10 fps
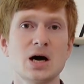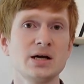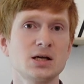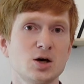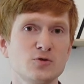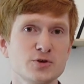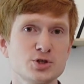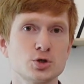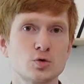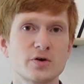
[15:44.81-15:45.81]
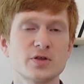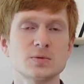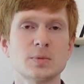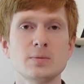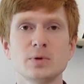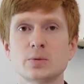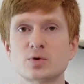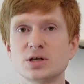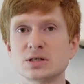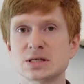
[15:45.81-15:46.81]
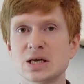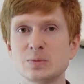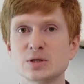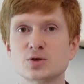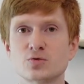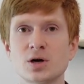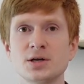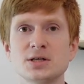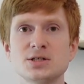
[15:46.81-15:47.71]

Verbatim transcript: I know for sure that my memory is able to run a